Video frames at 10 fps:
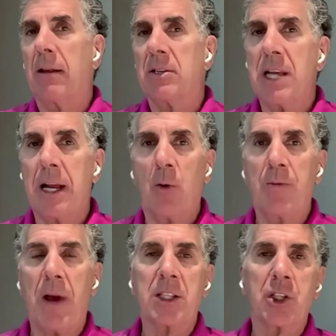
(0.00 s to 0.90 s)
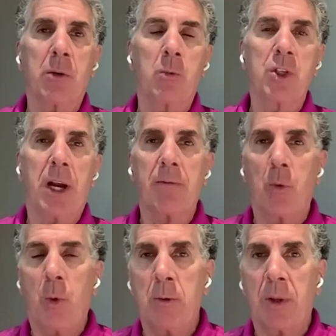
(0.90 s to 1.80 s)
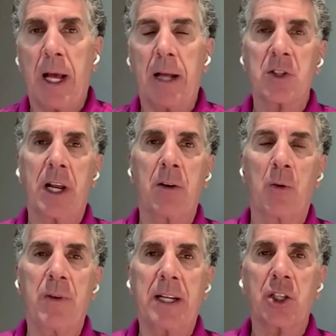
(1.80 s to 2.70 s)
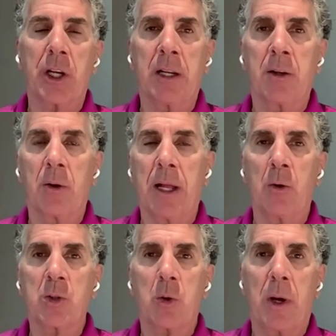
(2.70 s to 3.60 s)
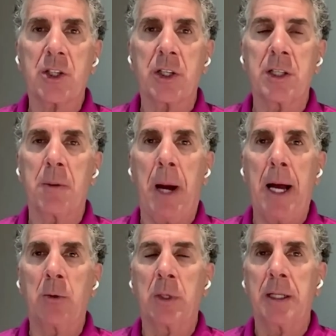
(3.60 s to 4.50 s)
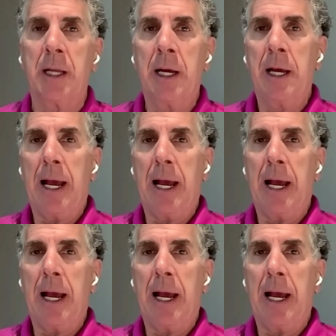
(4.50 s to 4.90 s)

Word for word: Alexander Ovechkin, would you ever win with Alexander Ovechkin? And, there, and those questions abounded.